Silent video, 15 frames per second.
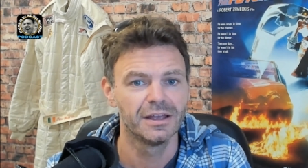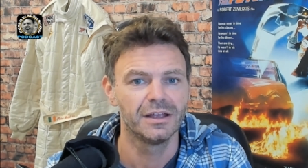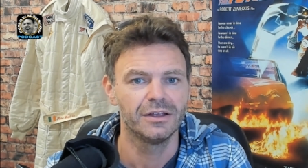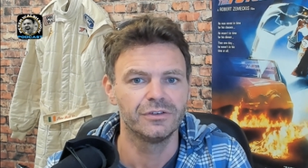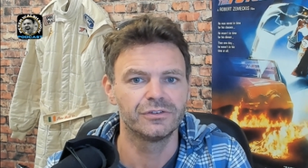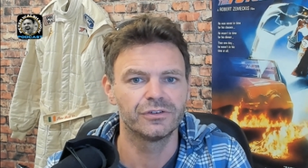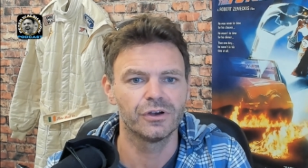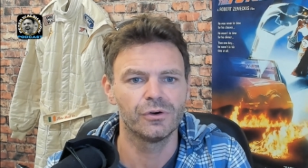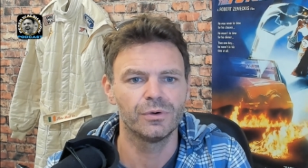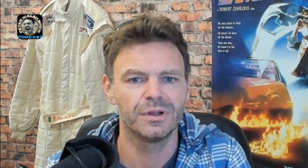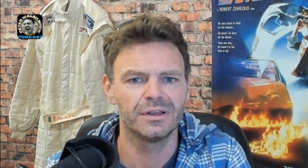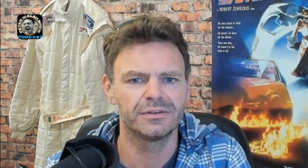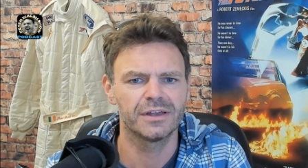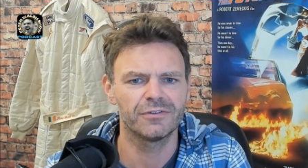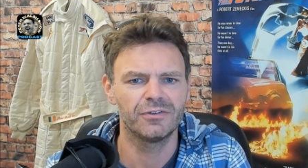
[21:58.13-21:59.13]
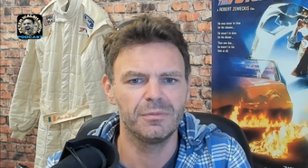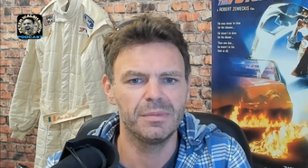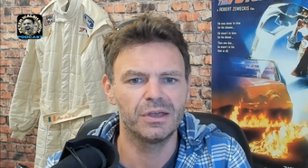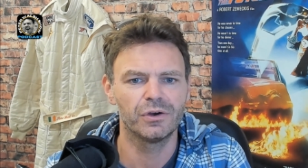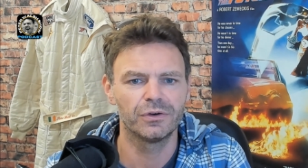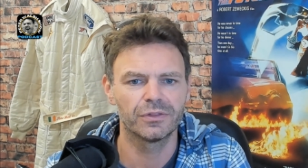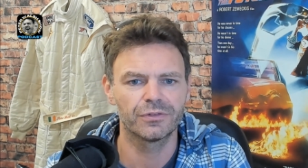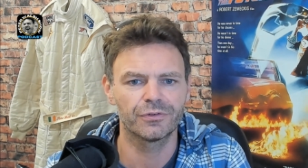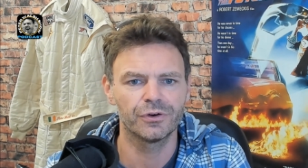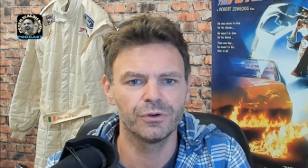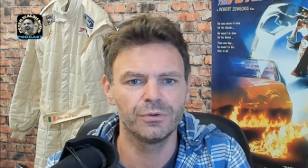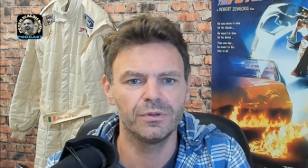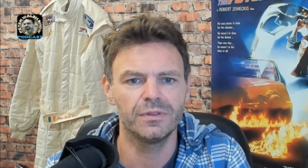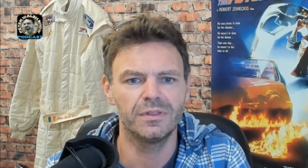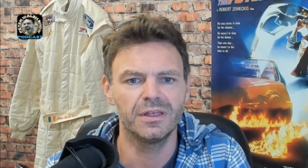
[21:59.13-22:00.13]
So it'll definitely be going
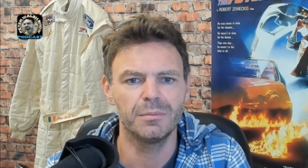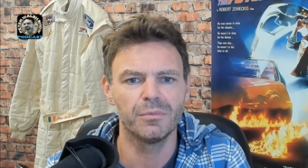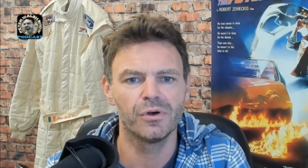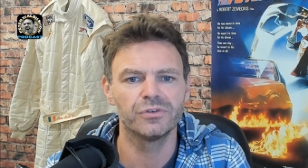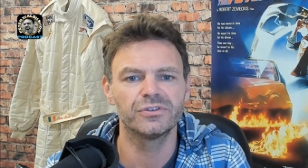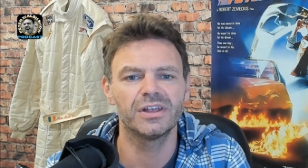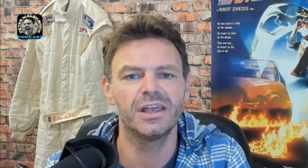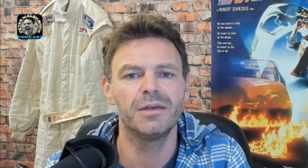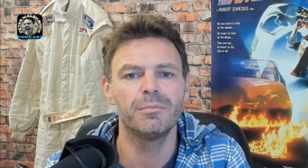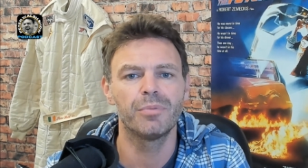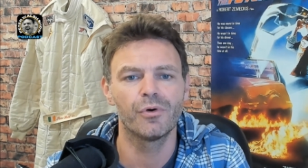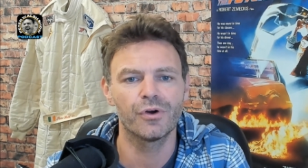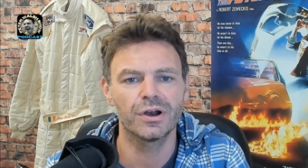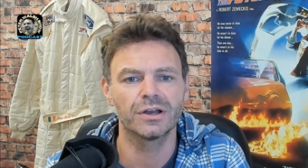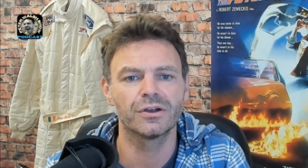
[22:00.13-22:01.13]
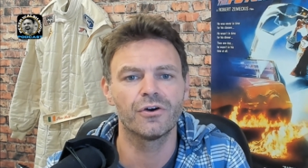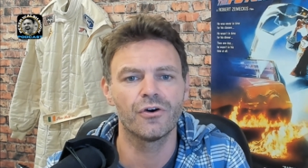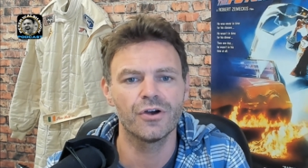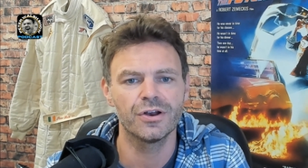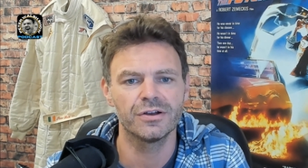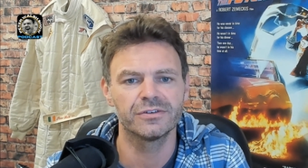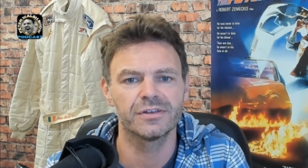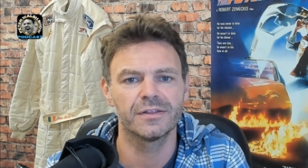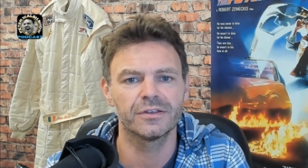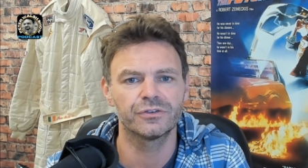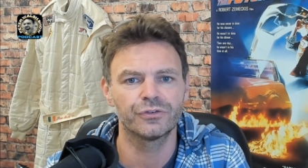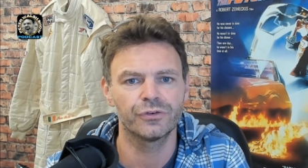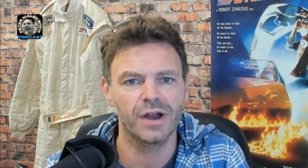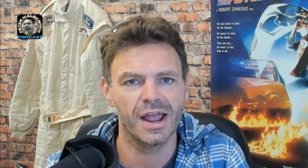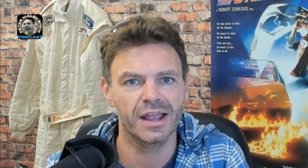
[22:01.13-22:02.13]
through the most important corners on the
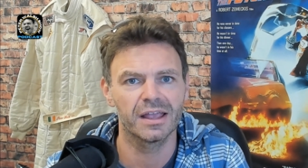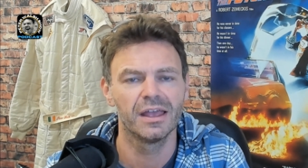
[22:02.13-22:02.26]
track.